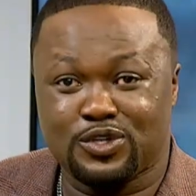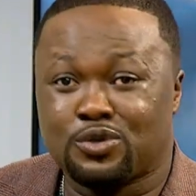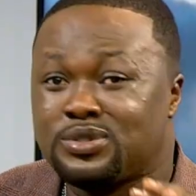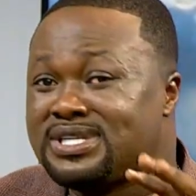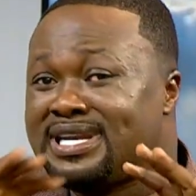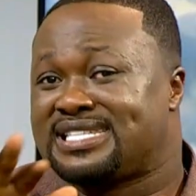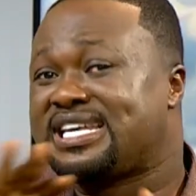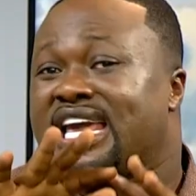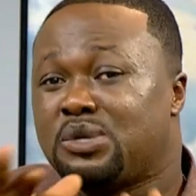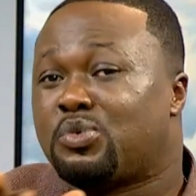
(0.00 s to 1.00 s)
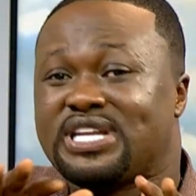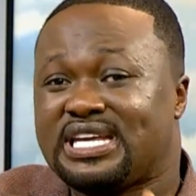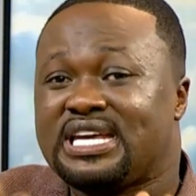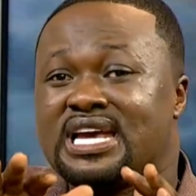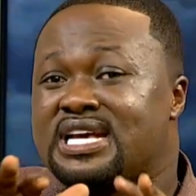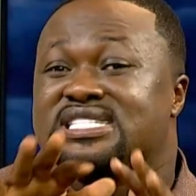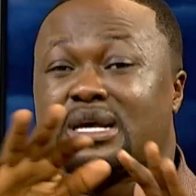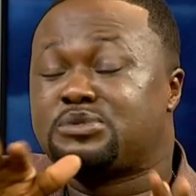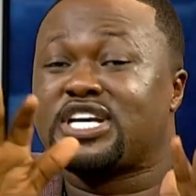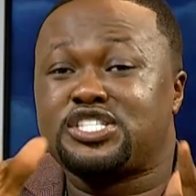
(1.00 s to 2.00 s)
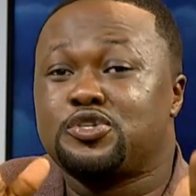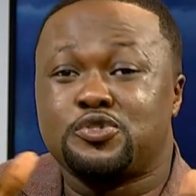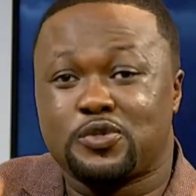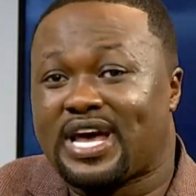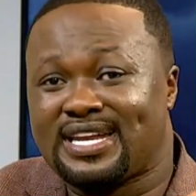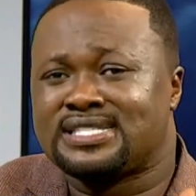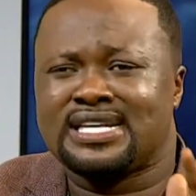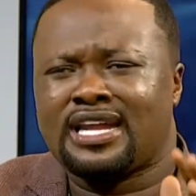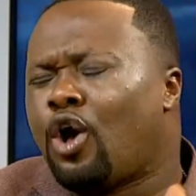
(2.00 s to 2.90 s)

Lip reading: Don't let anybody subject you to that and say that,